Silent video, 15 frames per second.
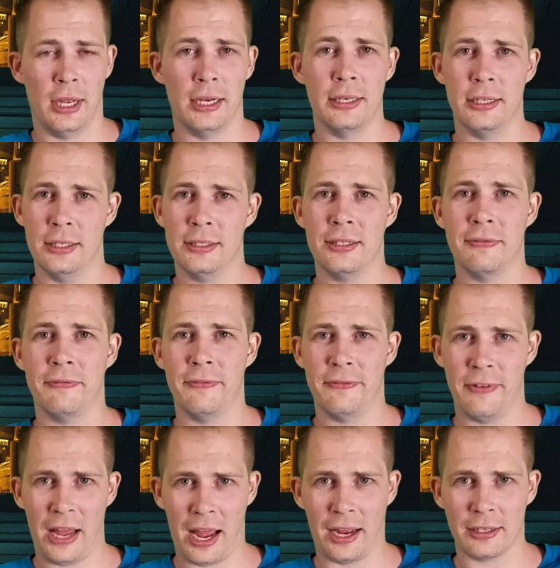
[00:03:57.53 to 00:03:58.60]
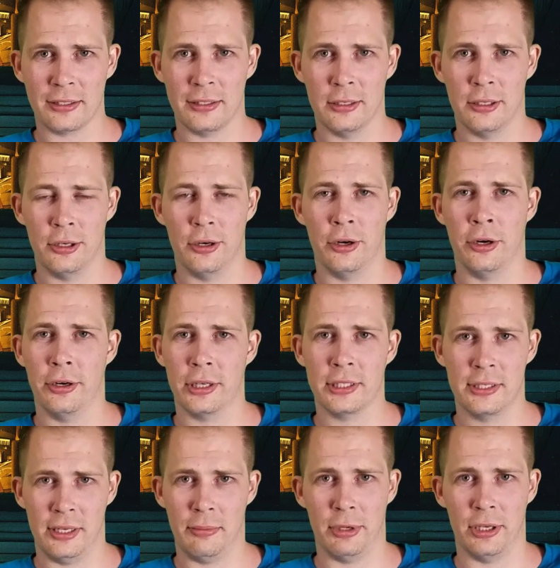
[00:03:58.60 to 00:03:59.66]
and is in fact her
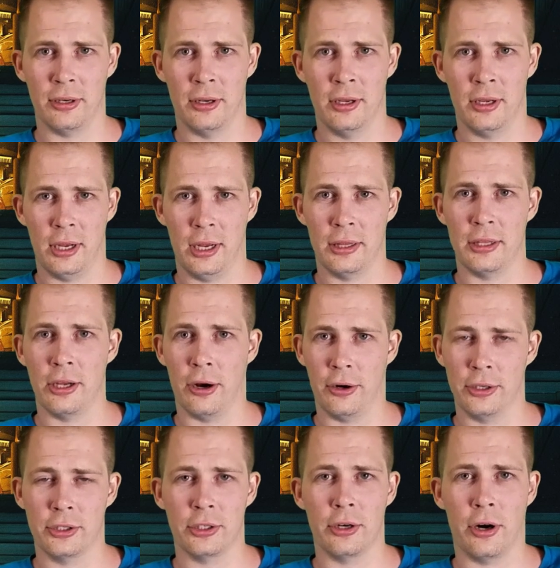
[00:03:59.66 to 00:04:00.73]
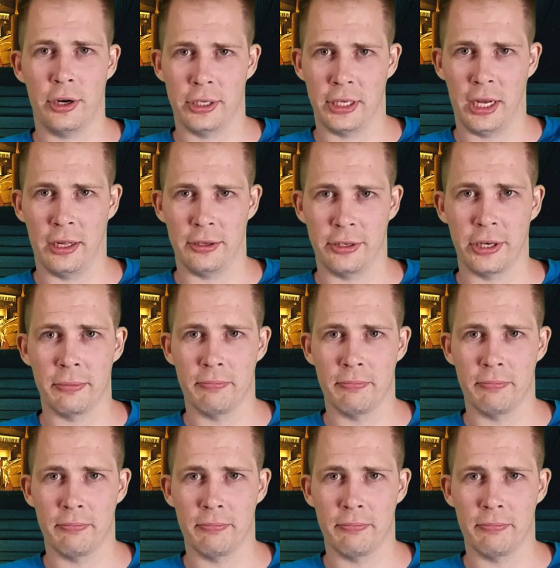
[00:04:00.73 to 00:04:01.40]
exhibit at the Archer Art Gallery.